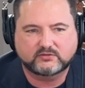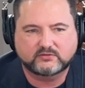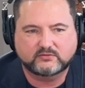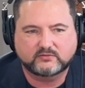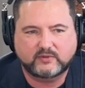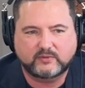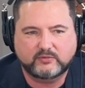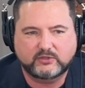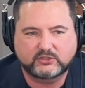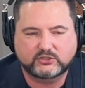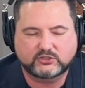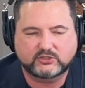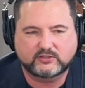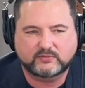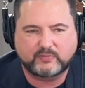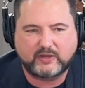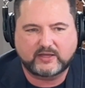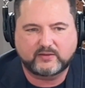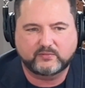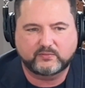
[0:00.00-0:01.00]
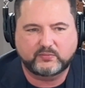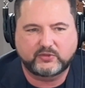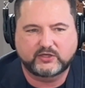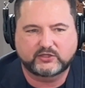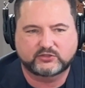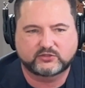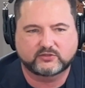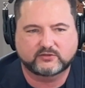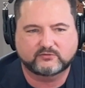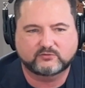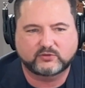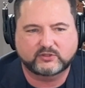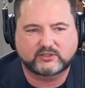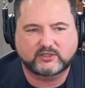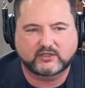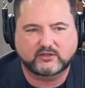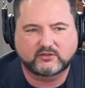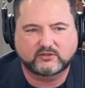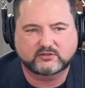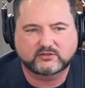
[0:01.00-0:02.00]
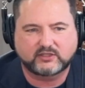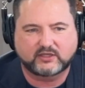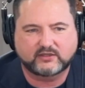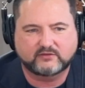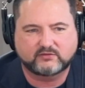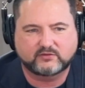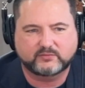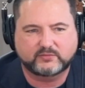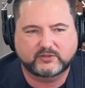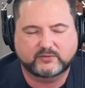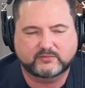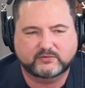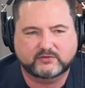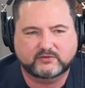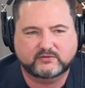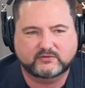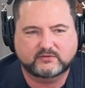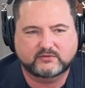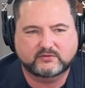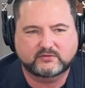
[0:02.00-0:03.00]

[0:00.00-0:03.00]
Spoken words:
maybe just paint a picture of what that looks like for people.